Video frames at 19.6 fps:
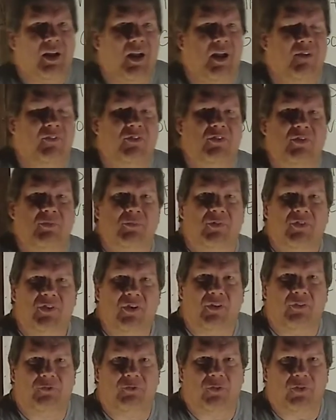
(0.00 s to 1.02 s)
Have some
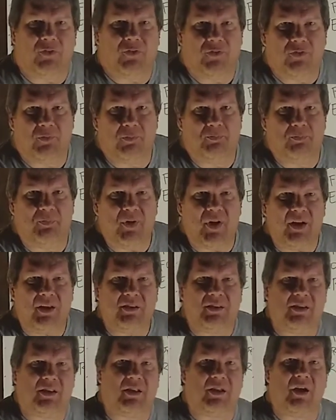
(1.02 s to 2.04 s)

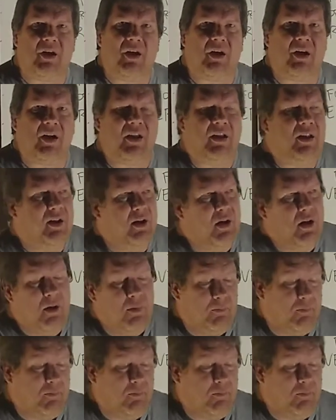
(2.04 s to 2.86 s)
self-respect, guy.